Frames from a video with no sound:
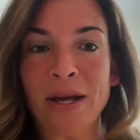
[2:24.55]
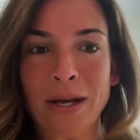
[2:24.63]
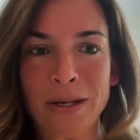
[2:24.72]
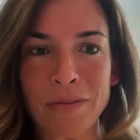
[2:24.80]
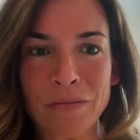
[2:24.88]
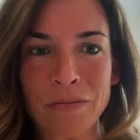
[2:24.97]

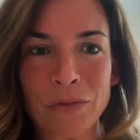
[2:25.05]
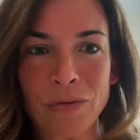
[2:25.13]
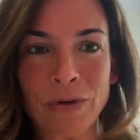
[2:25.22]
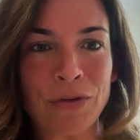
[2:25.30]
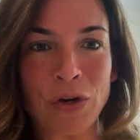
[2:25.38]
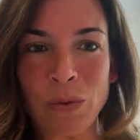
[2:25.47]
The
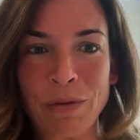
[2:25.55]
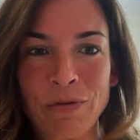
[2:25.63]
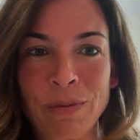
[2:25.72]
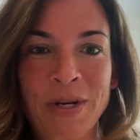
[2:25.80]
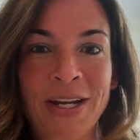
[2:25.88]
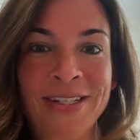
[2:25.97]
Riveter went
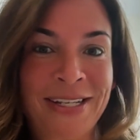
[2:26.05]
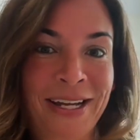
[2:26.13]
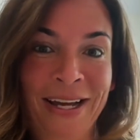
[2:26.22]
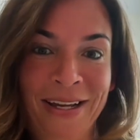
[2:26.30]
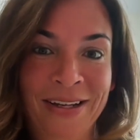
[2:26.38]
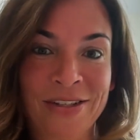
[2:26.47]
from an
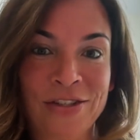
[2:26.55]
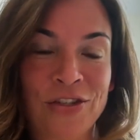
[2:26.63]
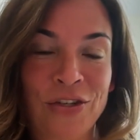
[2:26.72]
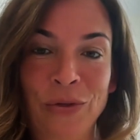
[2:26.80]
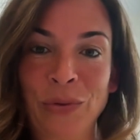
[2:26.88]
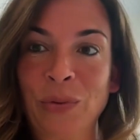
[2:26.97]
idea
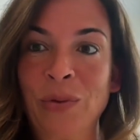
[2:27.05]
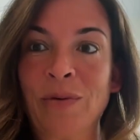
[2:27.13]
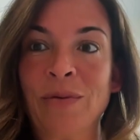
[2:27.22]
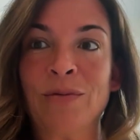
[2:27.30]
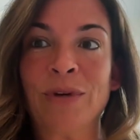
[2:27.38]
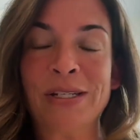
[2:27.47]
to
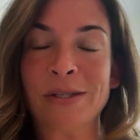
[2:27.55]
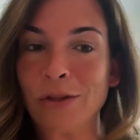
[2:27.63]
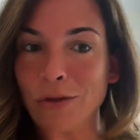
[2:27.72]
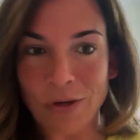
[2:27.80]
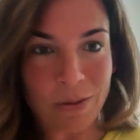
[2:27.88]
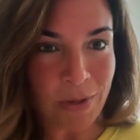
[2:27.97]
raising
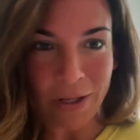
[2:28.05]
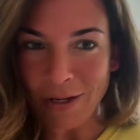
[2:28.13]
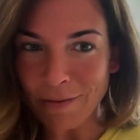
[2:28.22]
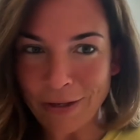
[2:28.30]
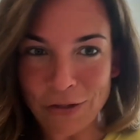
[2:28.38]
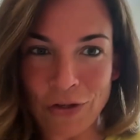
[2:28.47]
30
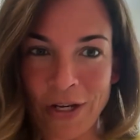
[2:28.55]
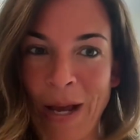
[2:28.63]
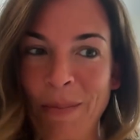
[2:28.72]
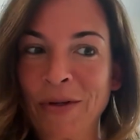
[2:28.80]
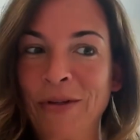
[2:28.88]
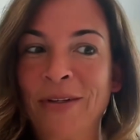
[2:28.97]
million in venture
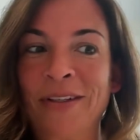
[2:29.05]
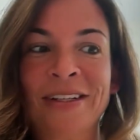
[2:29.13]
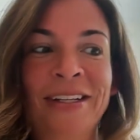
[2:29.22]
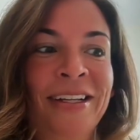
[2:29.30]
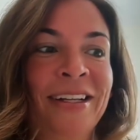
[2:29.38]
capital,